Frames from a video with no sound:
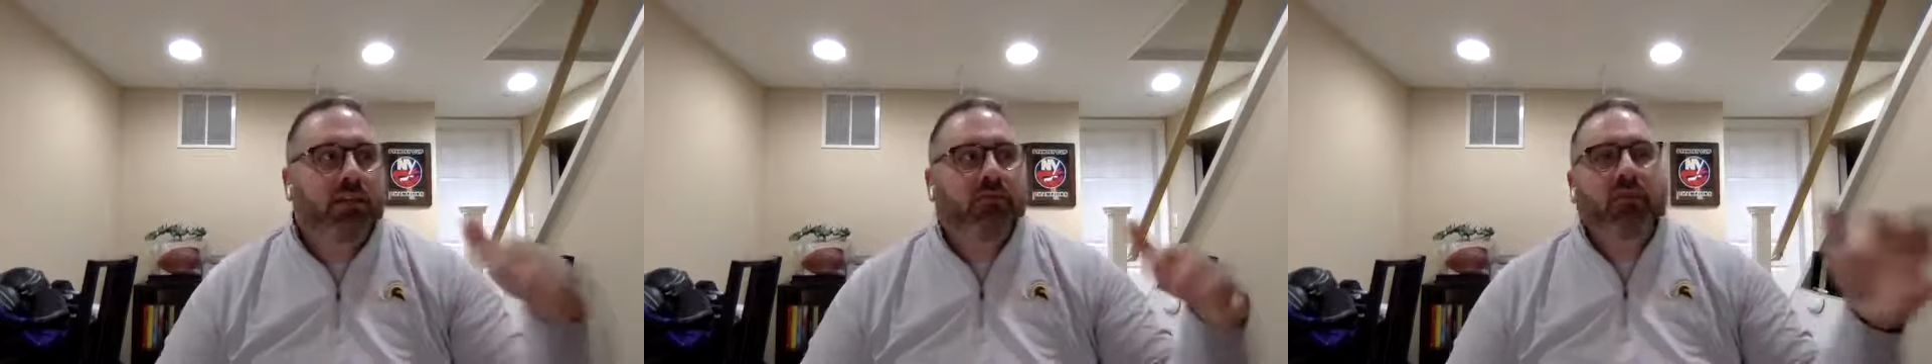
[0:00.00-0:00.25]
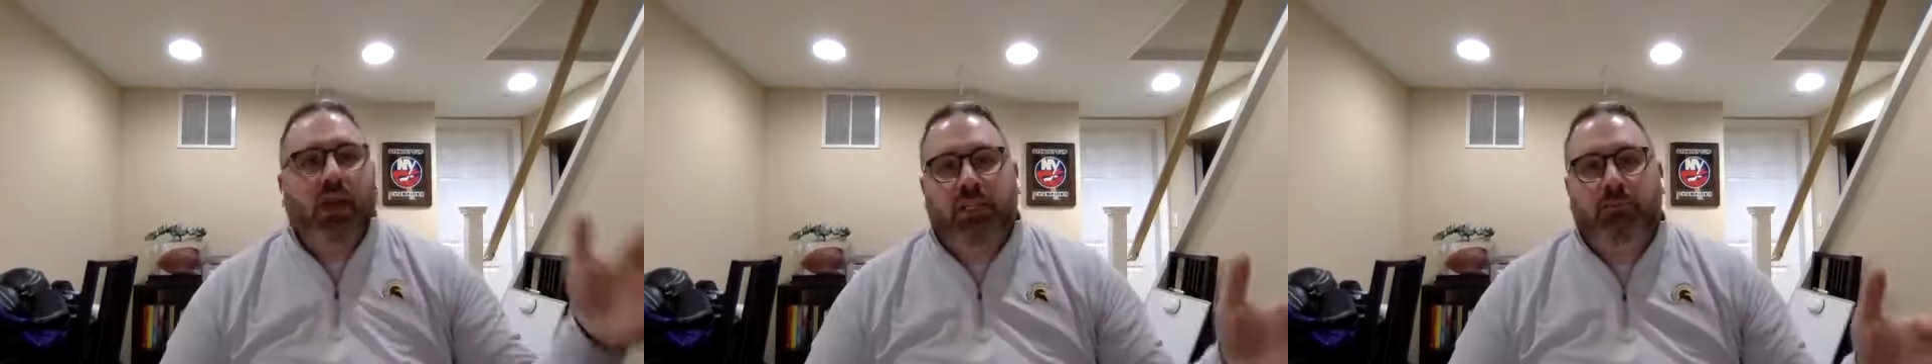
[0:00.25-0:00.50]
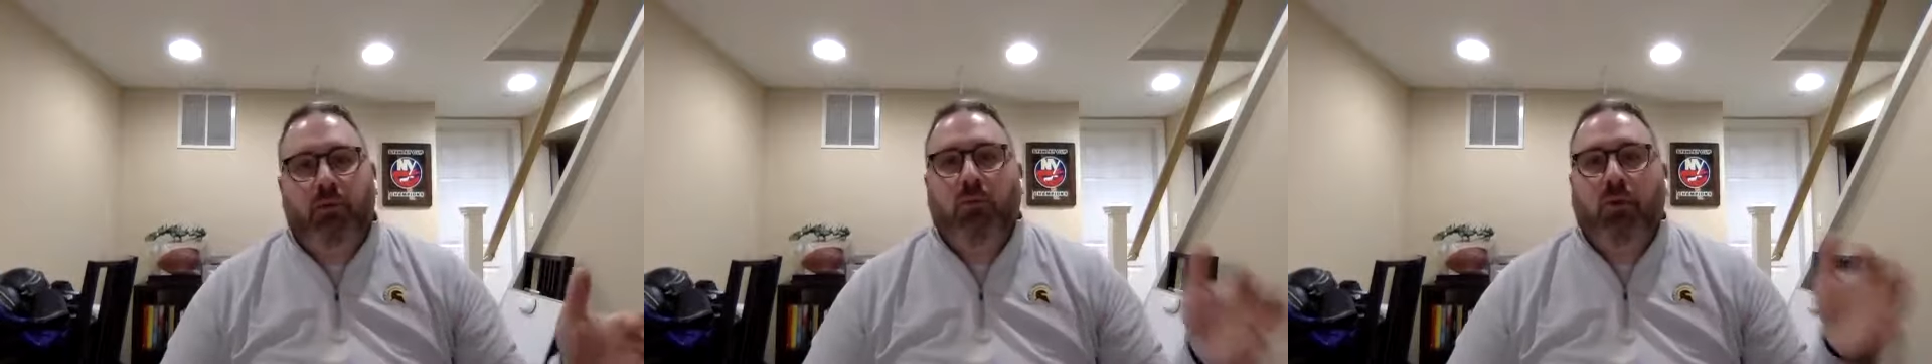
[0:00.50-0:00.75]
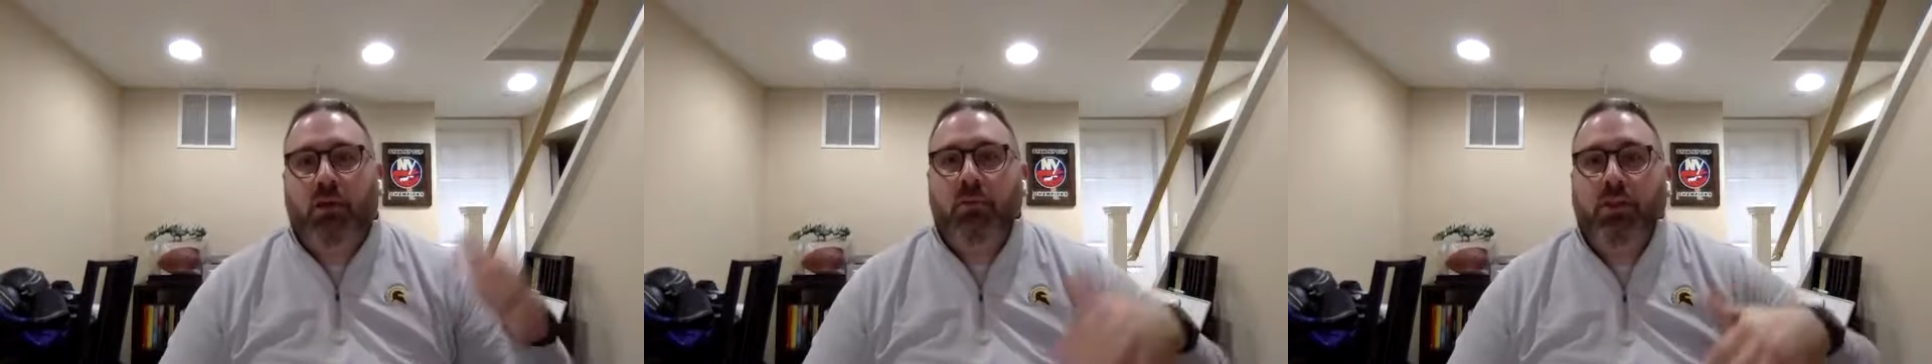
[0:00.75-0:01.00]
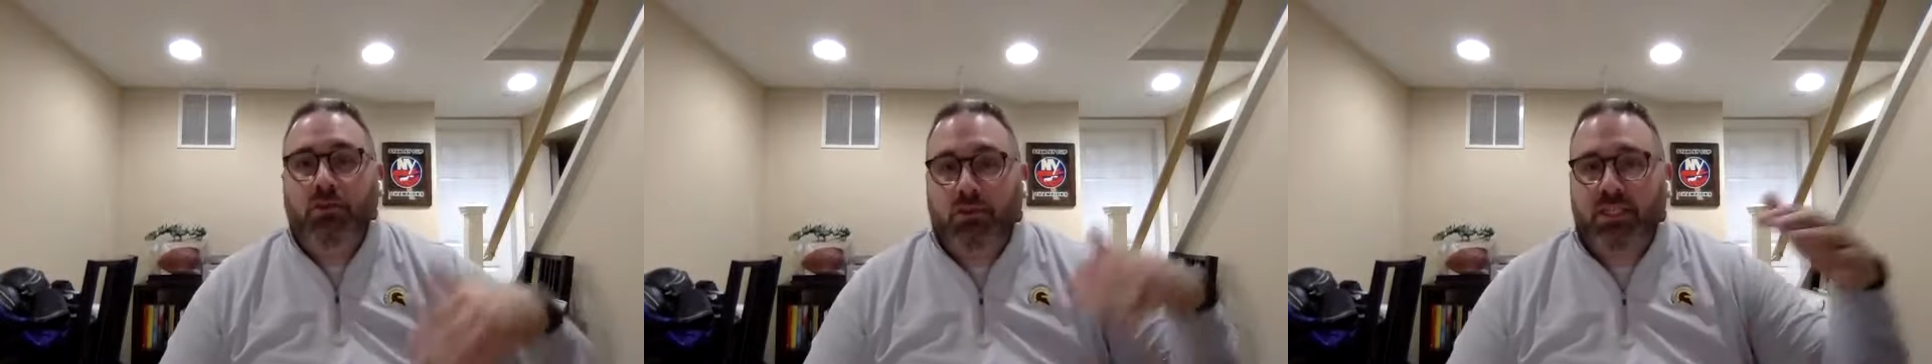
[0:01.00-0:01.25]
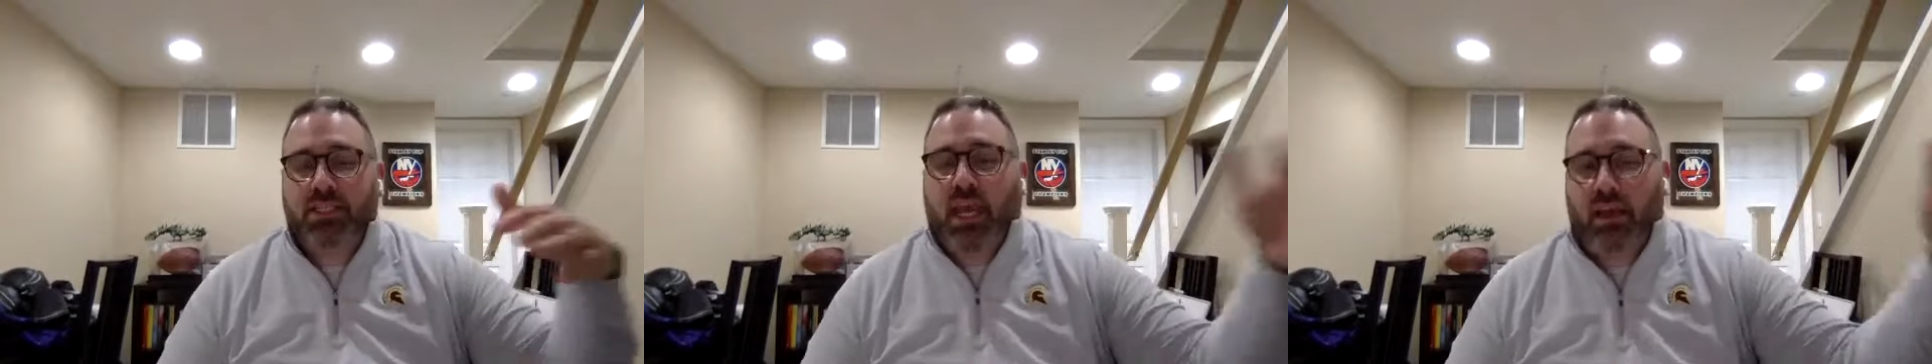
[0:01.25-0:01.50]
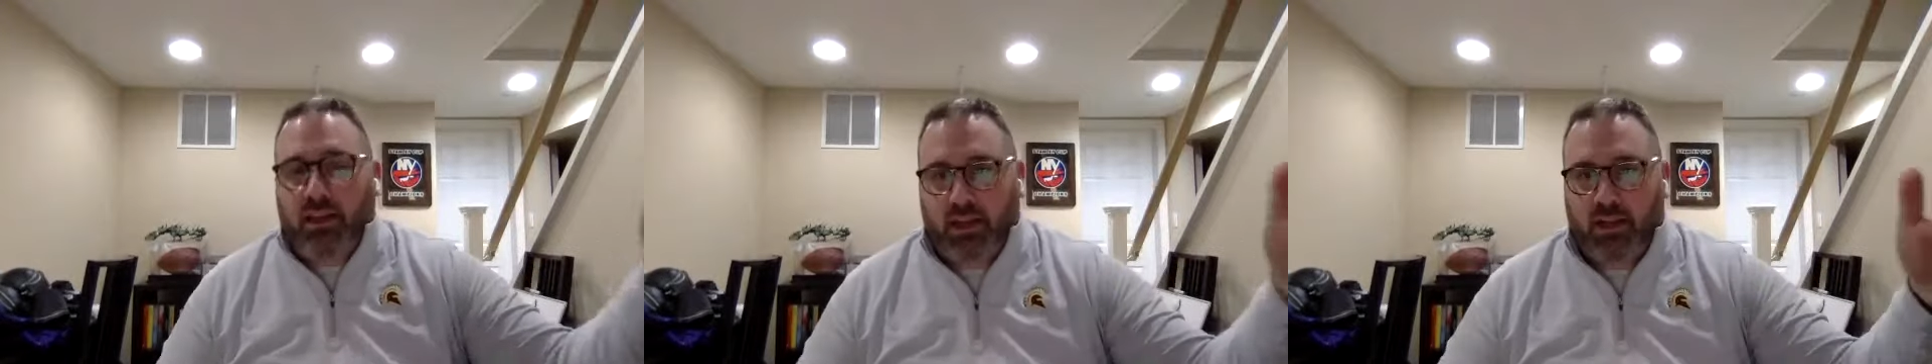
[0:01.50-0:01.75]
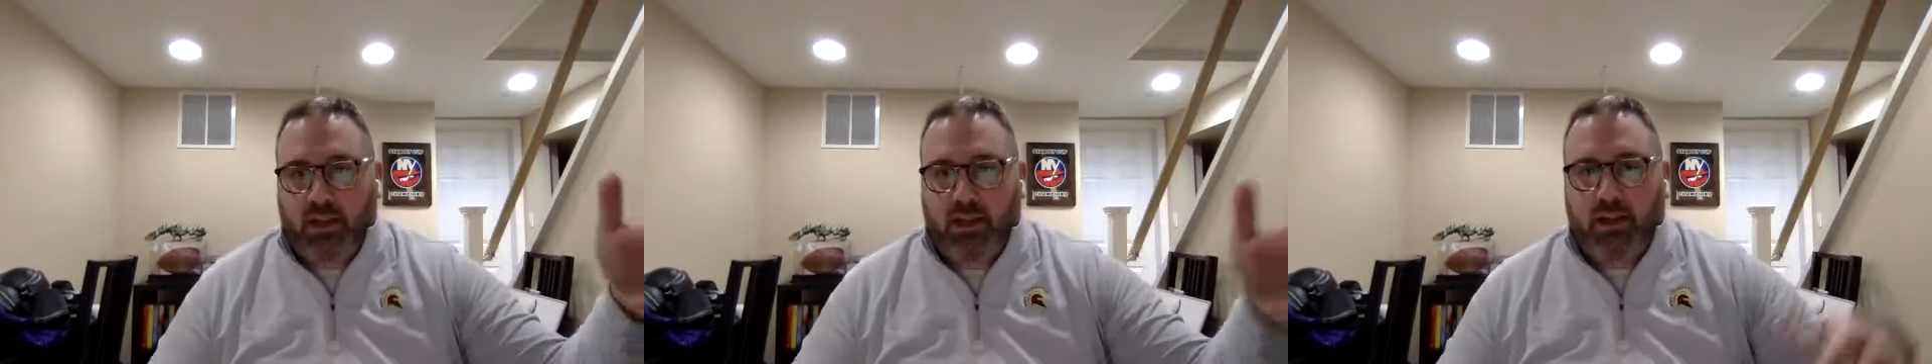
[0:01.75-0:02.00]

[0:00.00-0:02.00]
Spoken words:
it affect it, but what can we do to scale it,